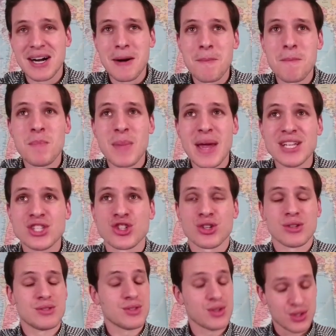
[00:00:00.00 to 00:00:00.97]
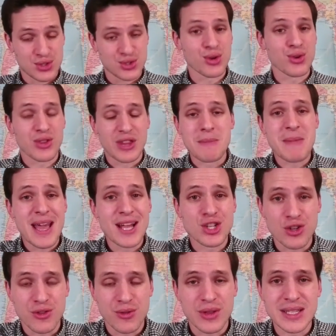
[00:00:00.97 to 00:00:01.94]
major, certainly
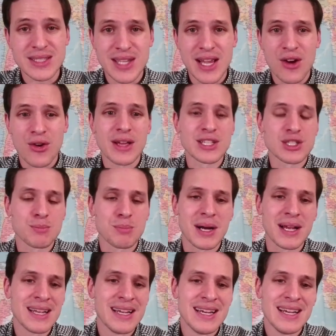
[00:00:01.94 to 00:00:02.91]
major for these areas, but